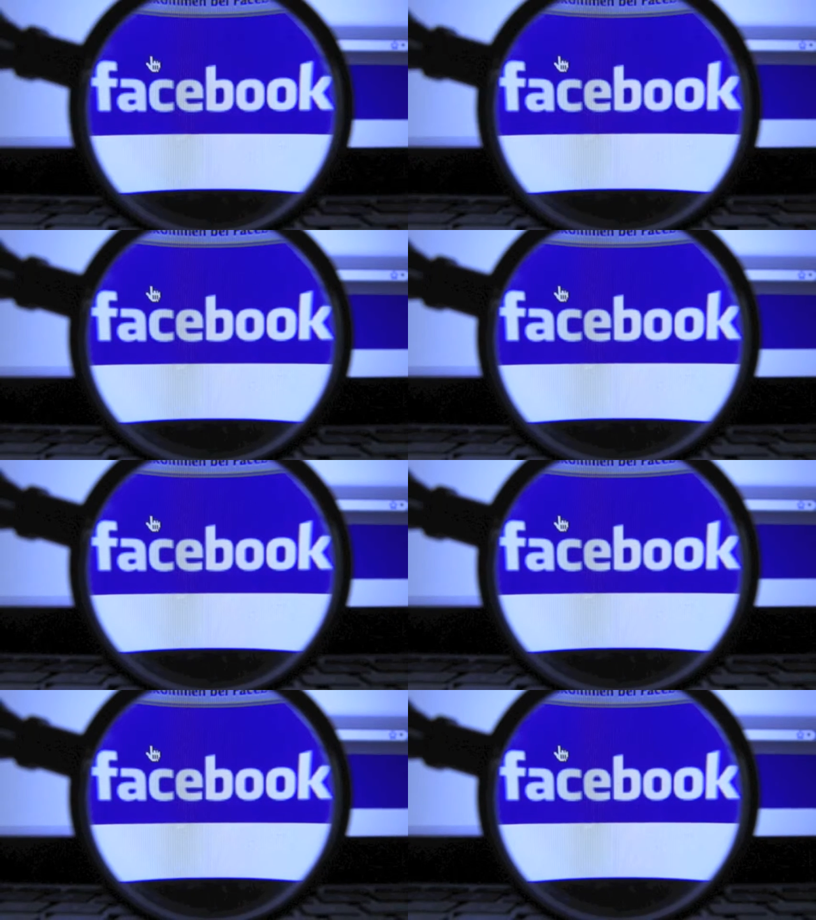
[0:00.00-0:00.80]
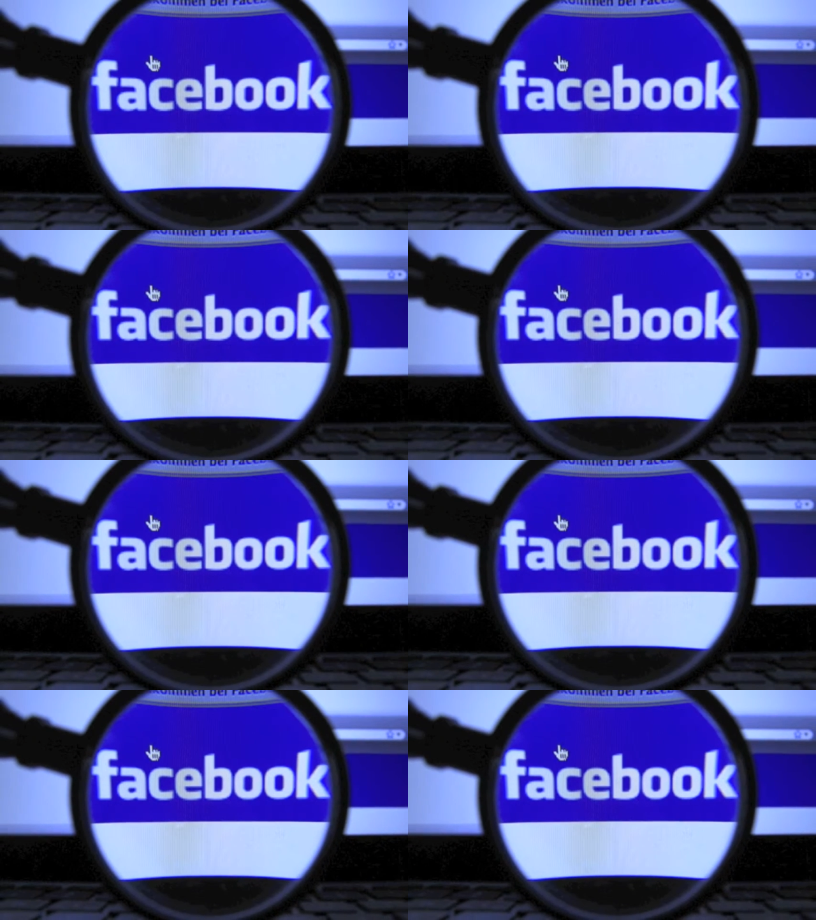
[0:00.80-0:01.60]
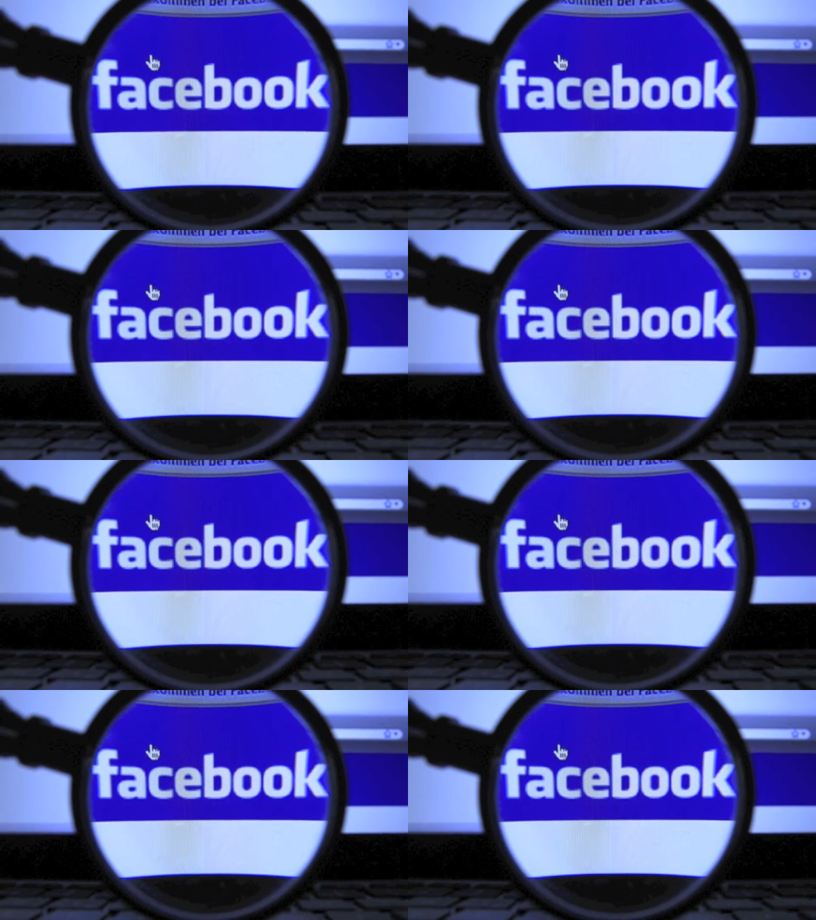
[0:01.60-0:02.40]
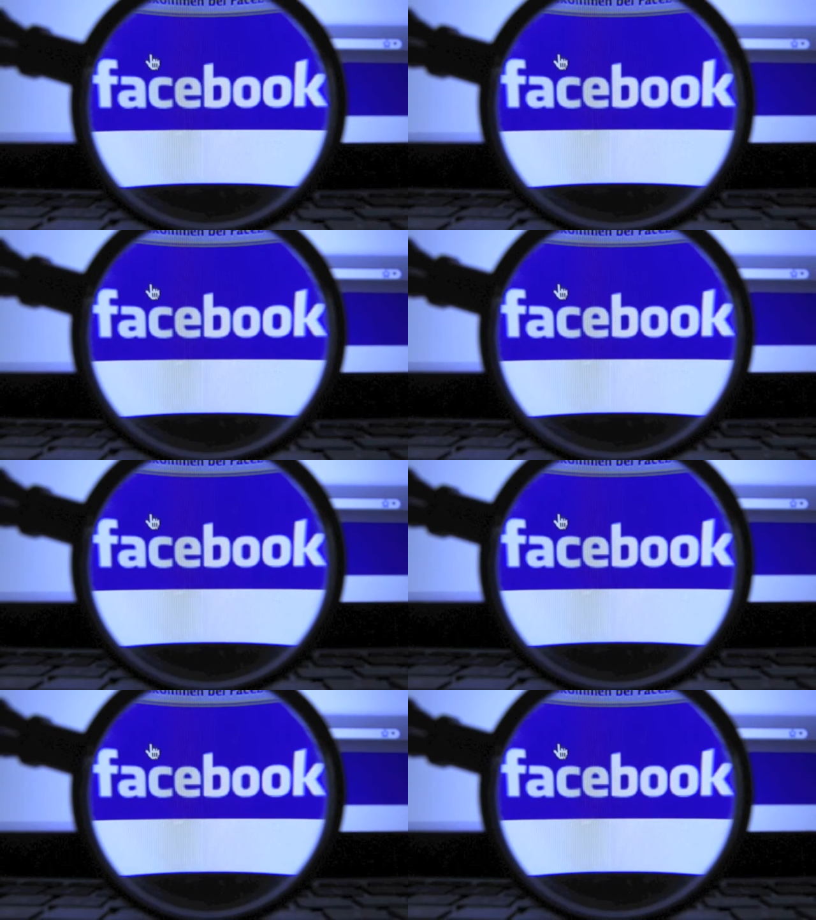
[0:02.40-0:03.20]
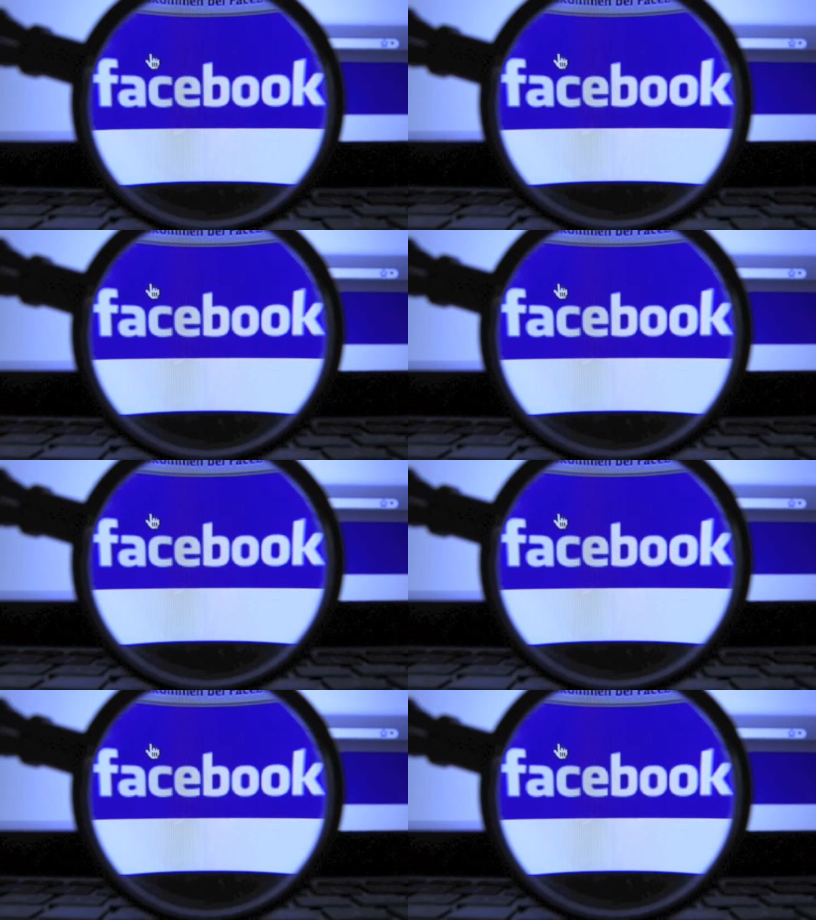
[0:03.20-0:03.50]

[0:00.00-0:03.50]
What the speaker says: No face is visible, so there are no lips to read.